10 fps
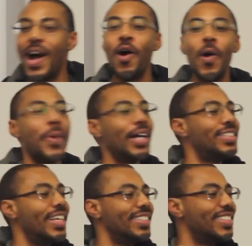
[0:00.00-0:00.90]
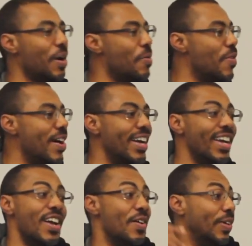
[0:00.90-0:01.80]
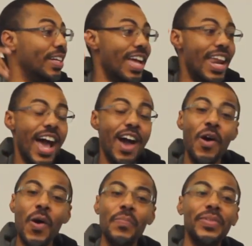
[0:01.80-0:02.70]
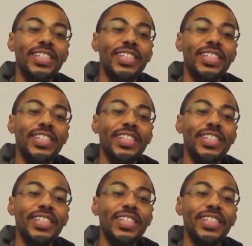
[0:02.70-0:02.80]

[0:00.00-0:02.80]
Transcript: I hope I touched someone, and I hope